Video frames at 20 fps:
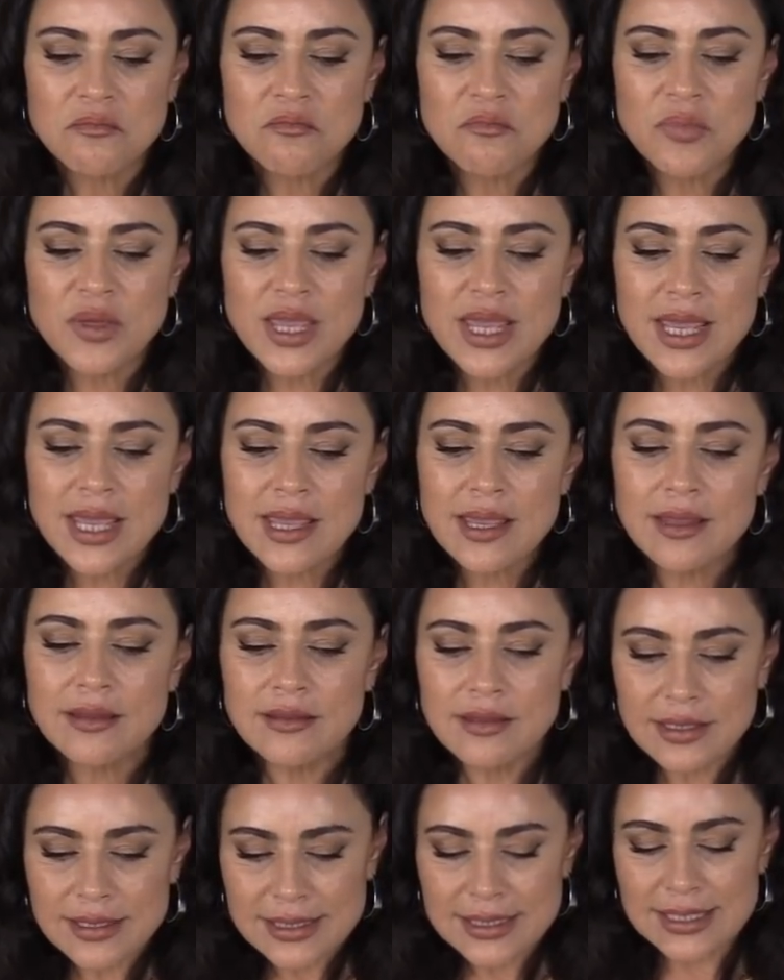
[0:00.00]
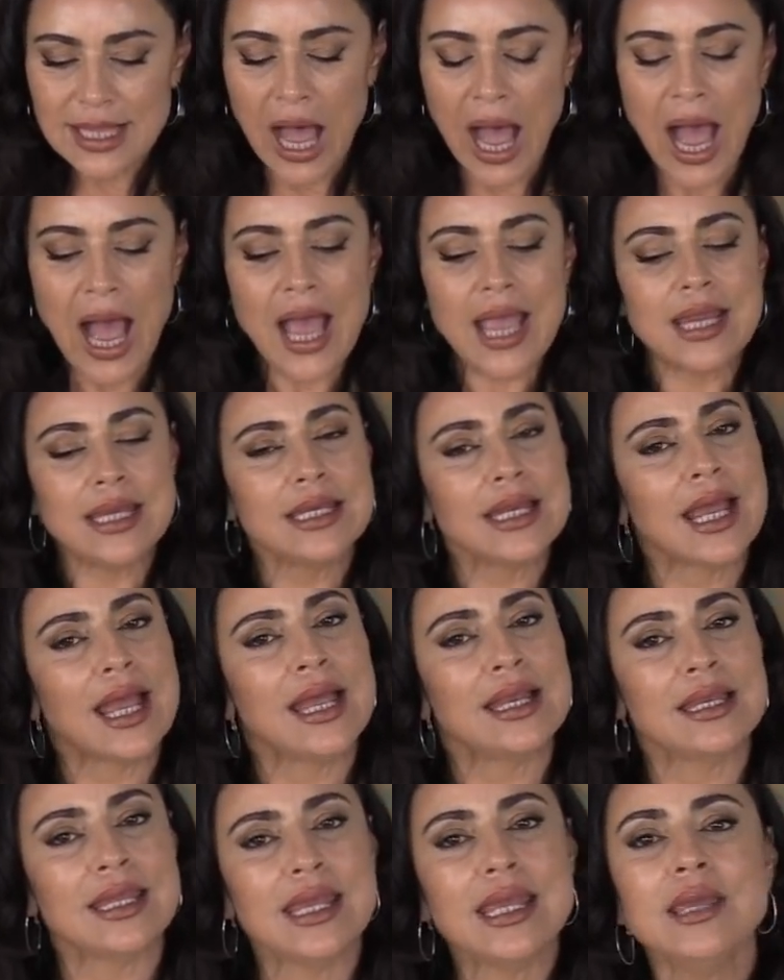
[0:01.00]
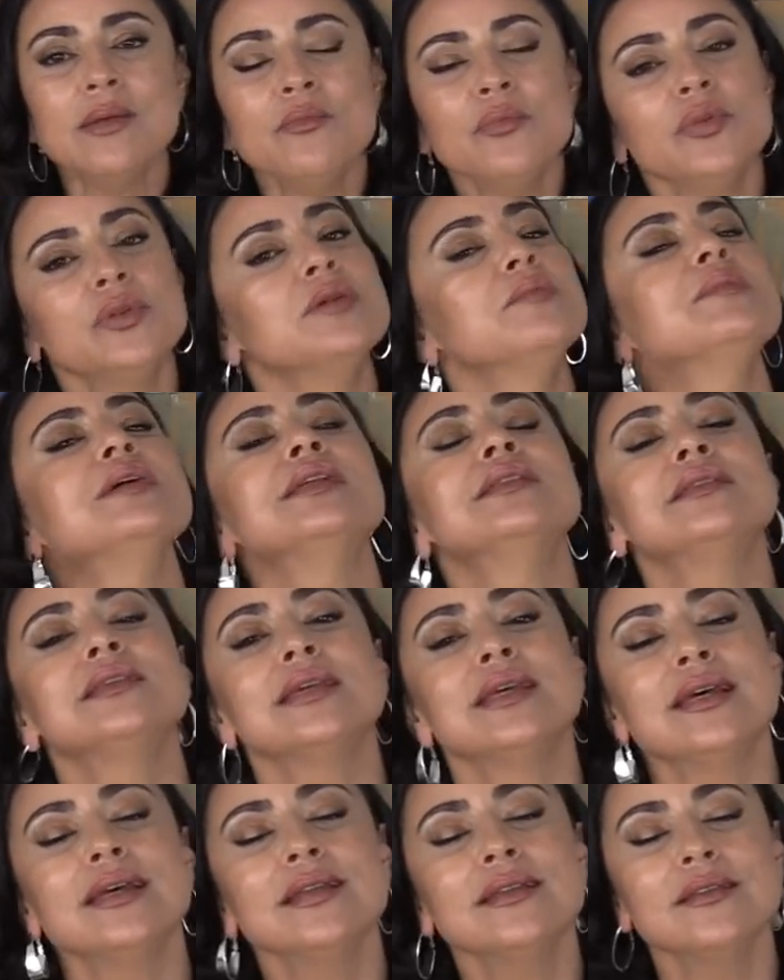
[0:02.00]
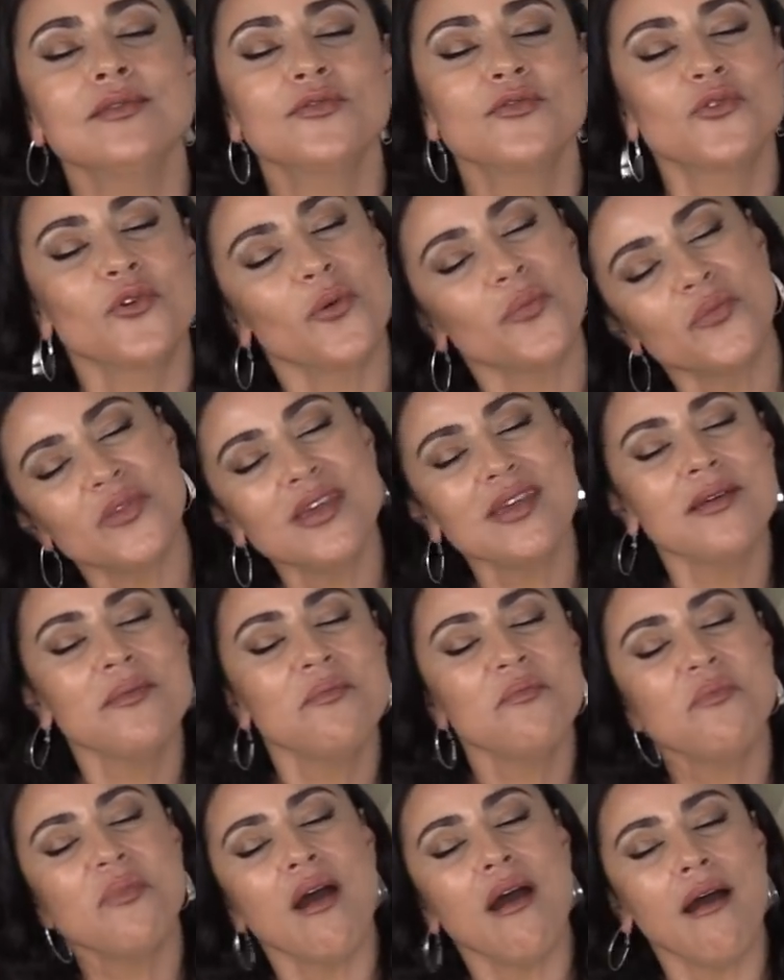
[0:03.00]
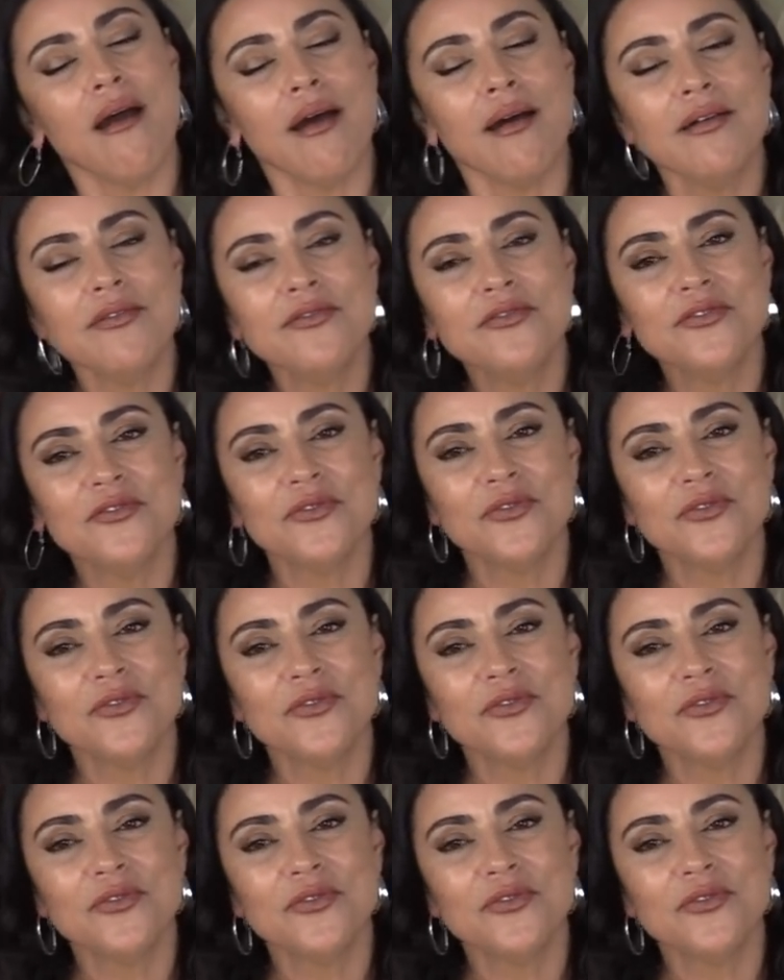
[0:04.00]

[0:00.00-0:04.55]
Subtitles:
being designed and implemented from the above,